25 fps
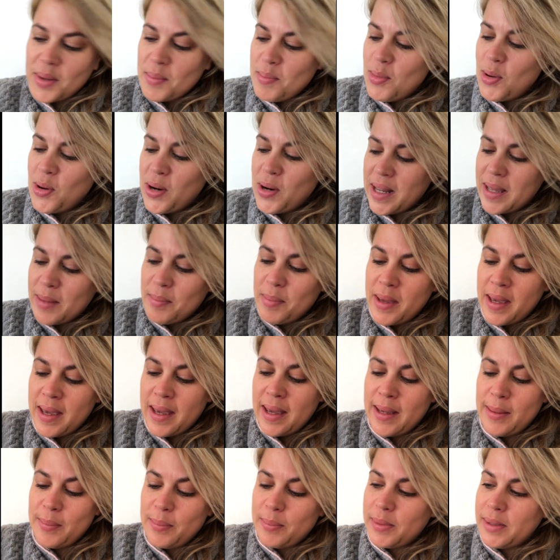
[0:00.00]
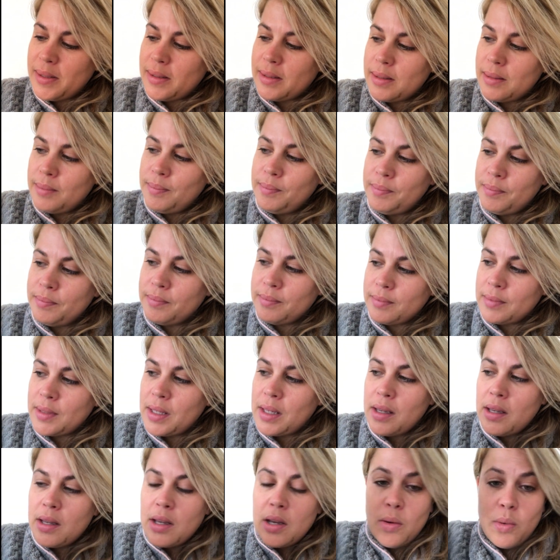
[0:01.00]
Morning, peeps.
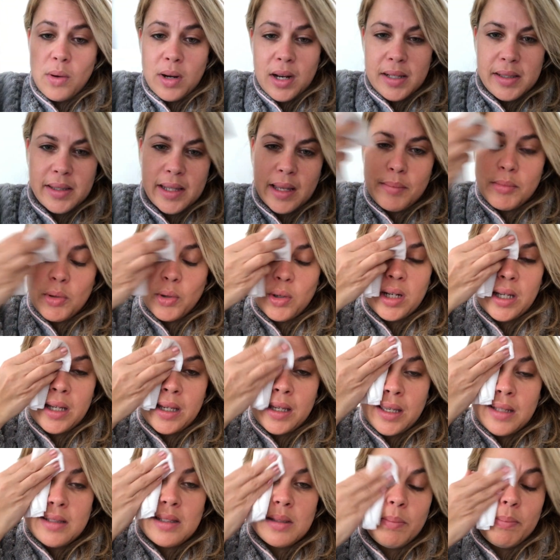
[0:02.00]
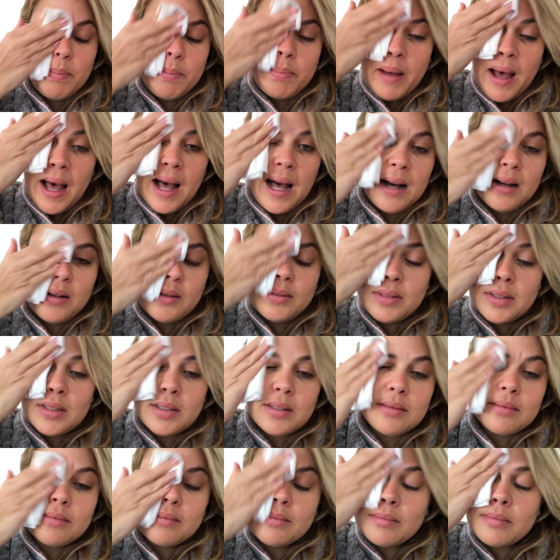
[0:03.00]
Well, I say morning, it's
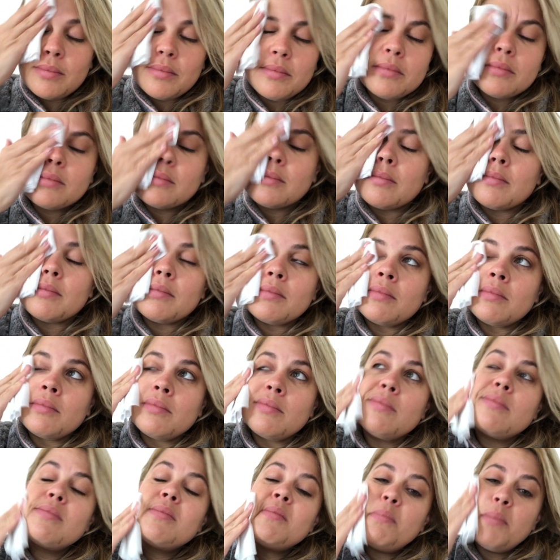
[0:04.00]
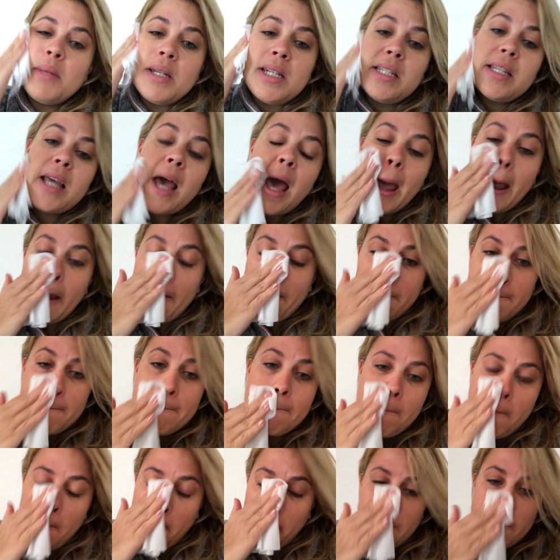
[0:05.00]
about midday.
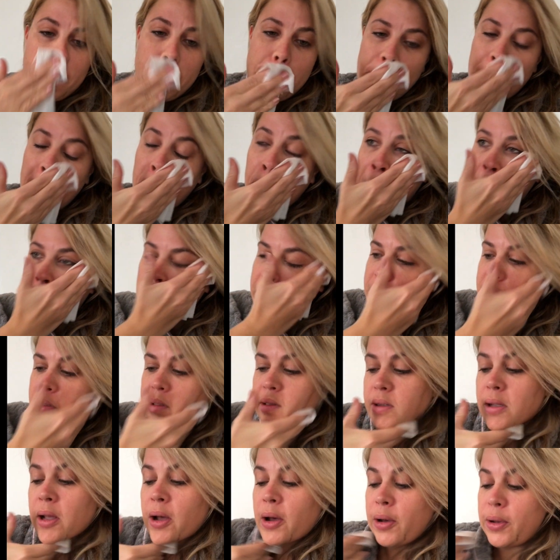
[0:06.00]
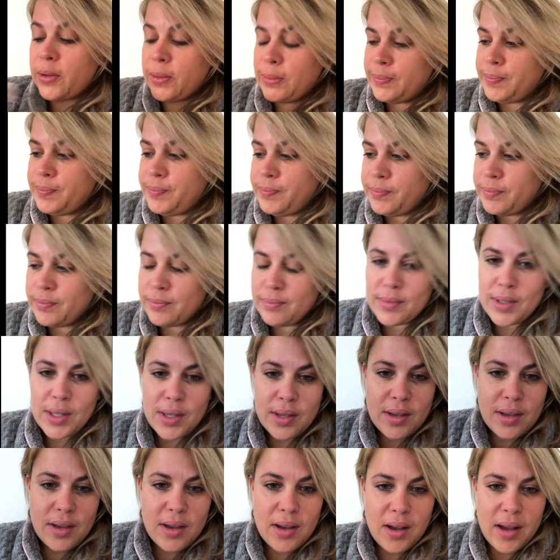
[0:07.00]
So
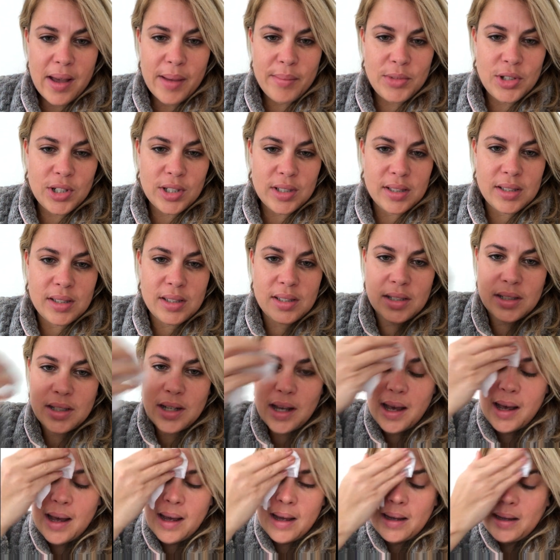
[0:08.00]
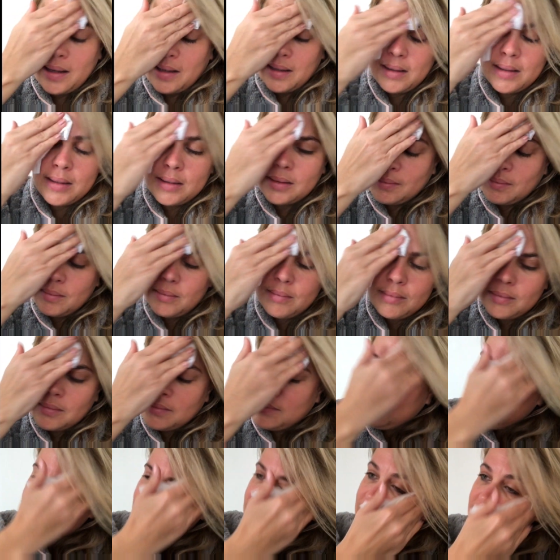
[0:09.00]
I'm just, I'm
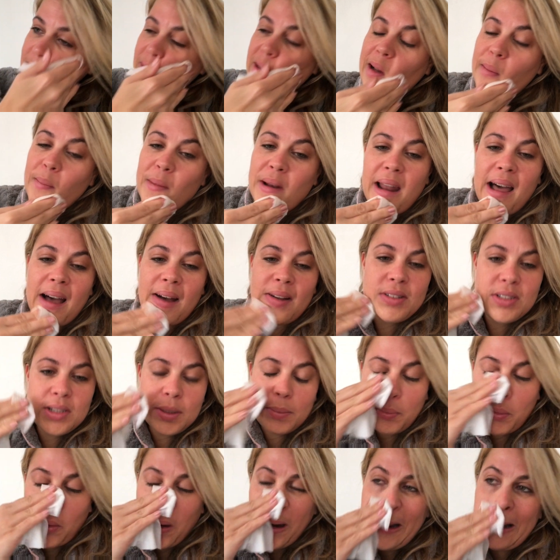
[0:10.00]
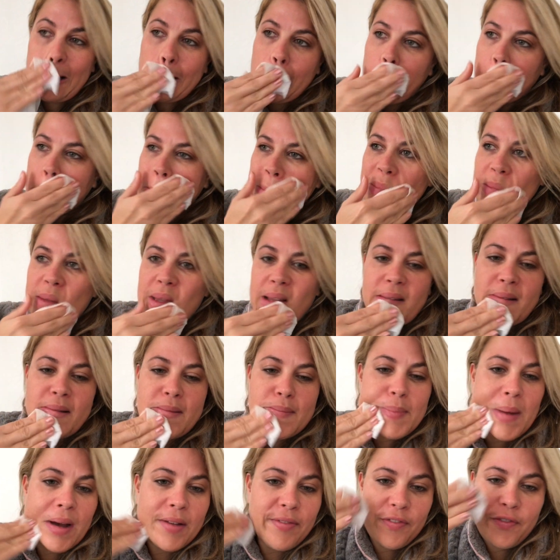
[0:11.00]
allowed to break
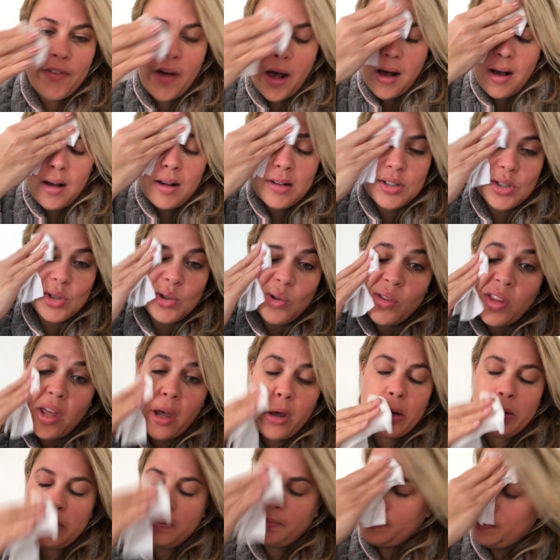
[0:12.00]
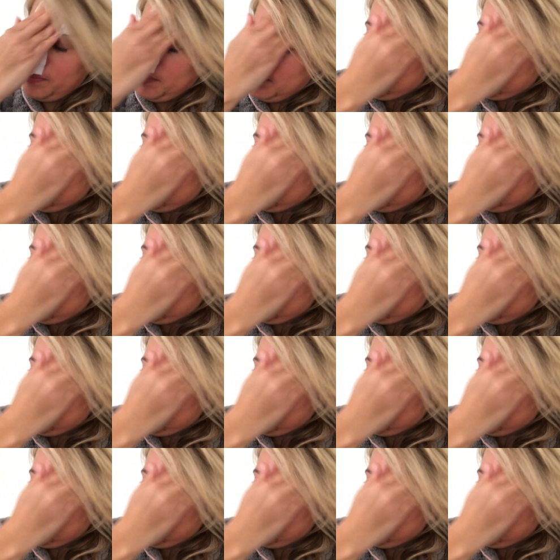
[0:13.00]
my fast, although